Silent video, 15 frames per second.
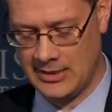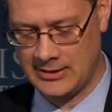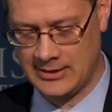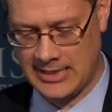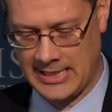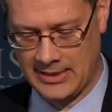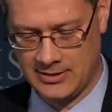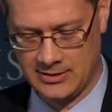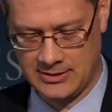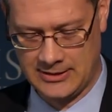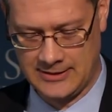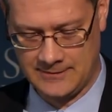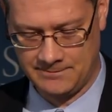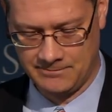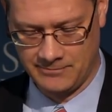And that,
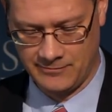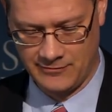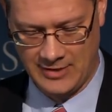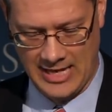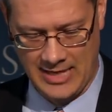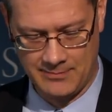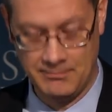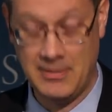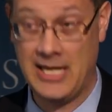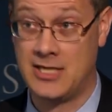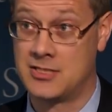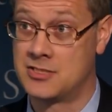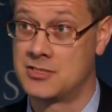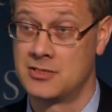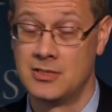um, that
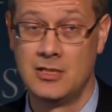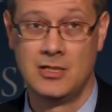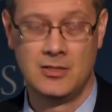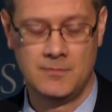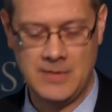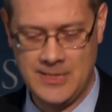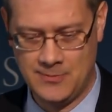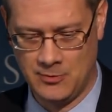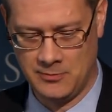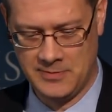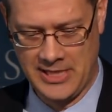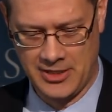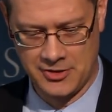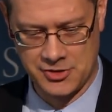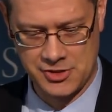makes people
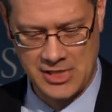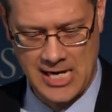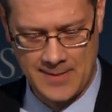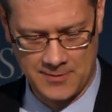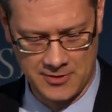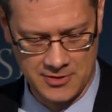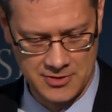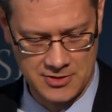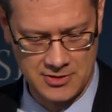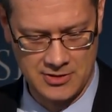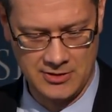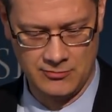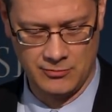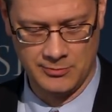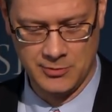better shoppers.
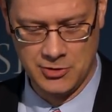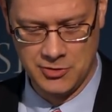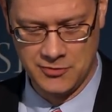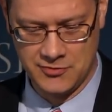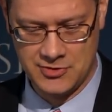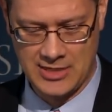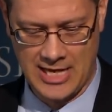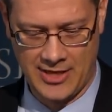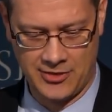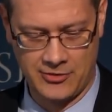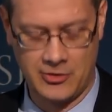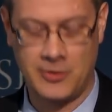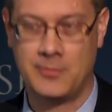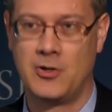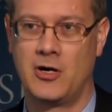It removes that
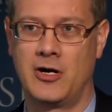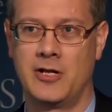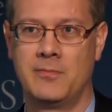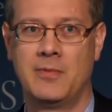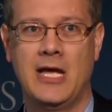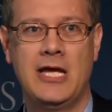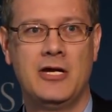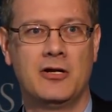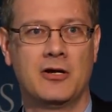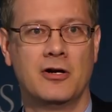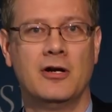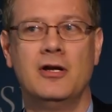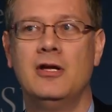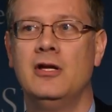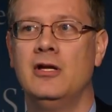third party
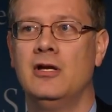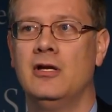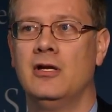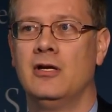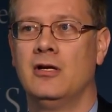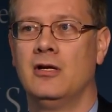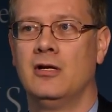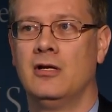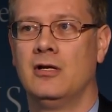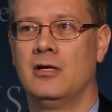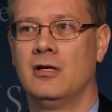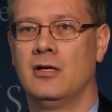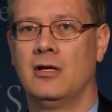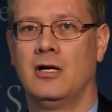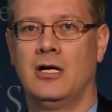payer
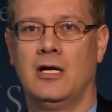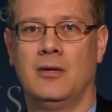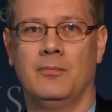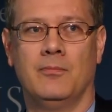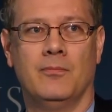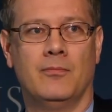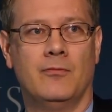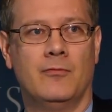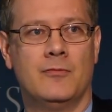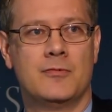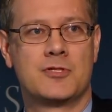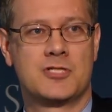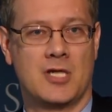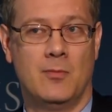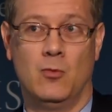um,
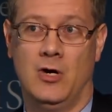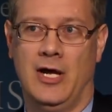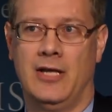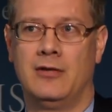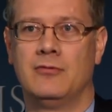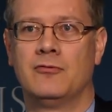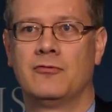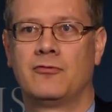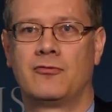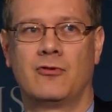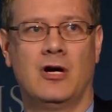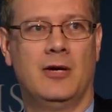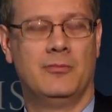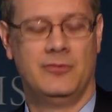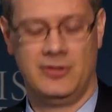somewhat
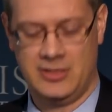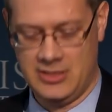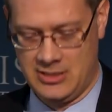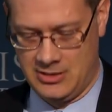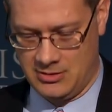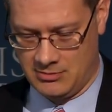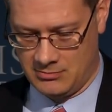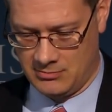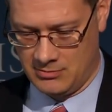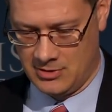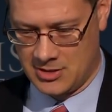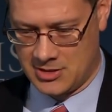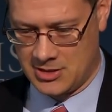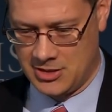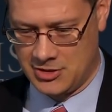from the
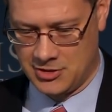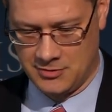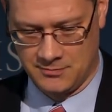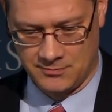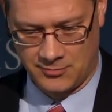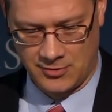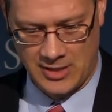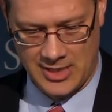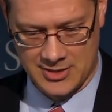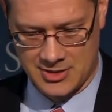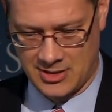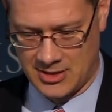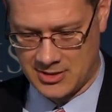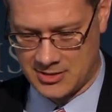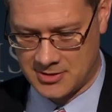decision
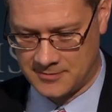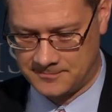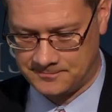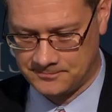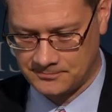process.